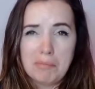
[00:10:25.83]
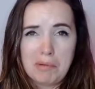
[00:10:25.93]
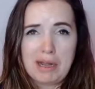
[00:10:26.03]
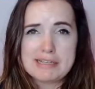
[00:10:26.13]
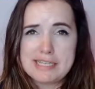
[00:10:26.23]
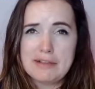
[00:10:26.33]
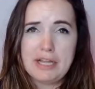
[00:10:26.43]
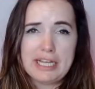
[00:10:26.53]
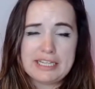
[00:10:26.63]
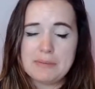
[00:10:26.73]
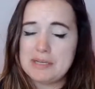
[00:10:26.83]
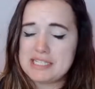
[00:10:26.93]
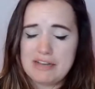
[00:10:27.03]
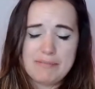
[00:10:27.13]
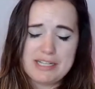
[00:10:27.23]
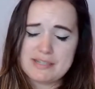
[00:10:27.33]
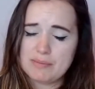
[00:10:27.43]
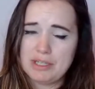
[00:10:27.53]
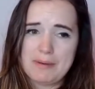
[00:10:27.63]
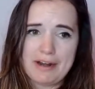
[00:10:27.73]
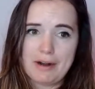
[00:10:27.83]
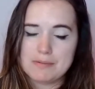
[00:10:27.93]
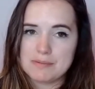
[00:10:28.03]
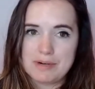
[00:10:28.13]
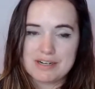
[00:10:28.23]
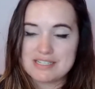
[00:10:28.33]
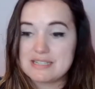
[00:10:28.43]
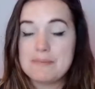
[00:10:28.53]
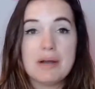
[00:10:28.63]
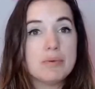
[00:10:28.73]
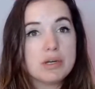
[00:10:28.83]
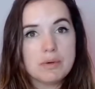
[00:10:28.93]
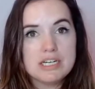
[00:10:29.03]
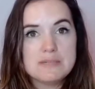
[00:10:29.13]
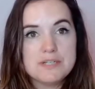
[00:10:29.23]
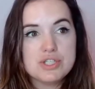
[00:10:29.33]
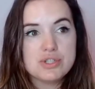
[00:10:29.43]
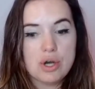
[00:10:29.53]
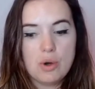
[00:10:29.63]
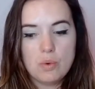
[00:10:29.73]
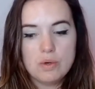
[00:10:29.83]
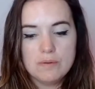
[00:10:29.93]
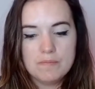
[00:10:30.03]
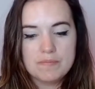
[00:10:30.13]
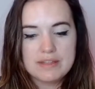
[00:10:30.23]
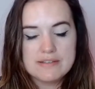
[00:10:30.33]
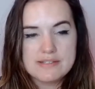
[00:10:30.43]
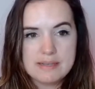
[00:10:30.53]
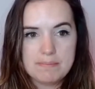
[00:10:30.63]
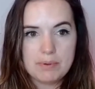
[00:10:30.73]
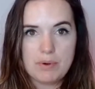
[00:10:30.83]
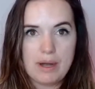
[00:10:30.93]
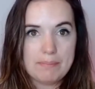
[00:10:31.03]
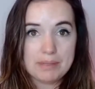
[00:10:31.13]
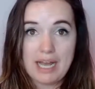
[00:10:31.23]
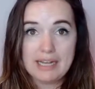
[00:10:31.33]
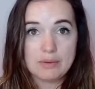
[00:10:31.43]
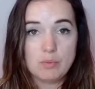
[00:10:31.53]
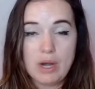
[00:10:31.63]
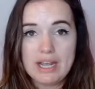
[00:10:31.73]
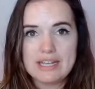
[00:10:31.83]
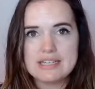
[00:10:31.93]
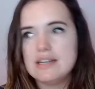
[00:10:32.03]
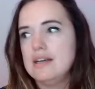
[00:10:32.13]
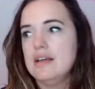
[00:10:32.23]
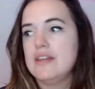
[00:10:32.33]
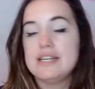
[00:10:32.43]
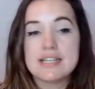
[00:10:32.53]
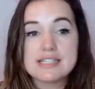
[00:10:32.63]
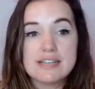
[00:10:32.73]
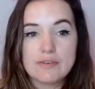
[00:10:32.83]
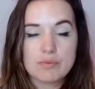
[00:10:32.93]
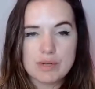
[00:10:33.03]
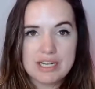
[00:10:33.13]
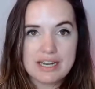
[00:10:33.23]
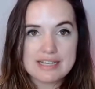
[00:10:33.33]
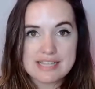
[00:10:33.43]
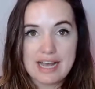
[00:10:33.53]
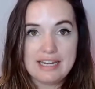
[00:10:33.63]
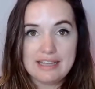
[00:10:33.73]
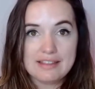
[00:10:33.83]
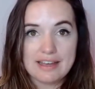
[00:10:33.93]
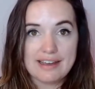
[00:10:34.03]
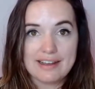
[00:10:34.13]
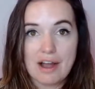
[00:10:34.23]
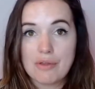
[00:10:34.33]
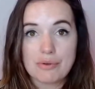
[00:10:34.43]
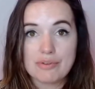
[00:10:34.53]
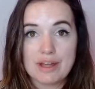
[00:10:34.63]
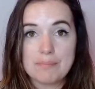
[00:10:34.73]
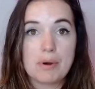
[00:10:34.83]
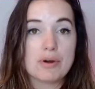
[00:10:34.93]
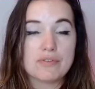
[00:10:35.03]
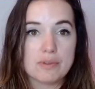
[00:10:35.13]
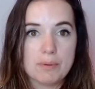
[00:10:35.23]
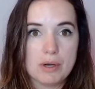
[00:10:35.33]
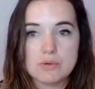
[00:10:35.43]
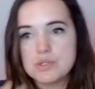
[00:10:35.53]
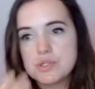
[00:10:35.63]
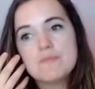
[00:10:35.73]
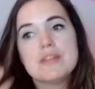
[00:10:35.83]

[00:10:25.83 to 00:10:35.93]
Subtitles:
I say lightly because I've made some really bad opt-in boxes, but we don't want it to be so simple and black and white that it doesn't even read as anything other than part of the post.